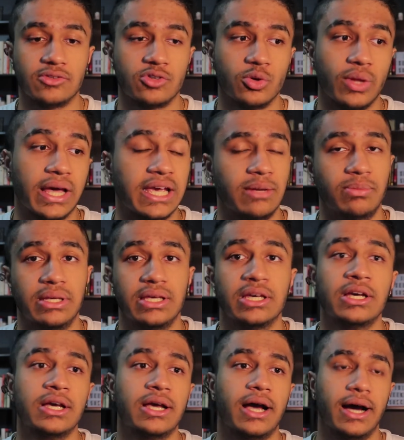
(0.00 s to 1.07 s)
So that could be
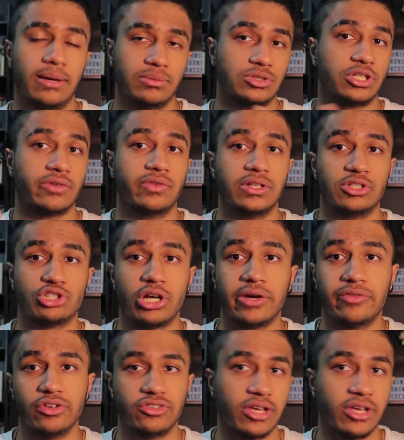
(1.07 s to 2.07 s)
um, shoveling driveways,